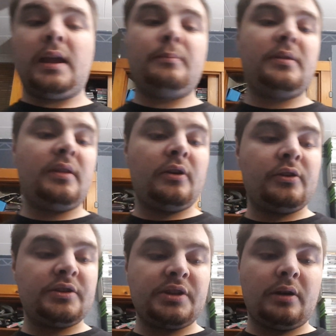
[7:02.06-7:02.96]
game in
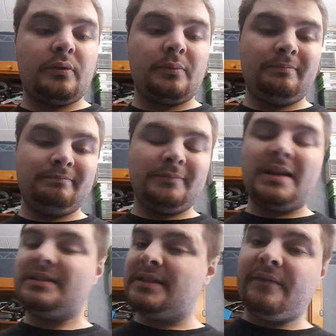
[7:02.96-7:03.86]
there, so
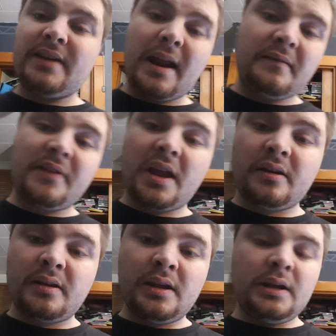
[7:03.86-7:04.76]
7 out of
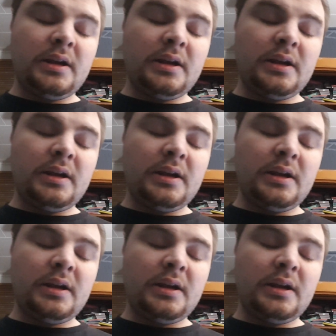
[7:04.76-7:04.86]
10.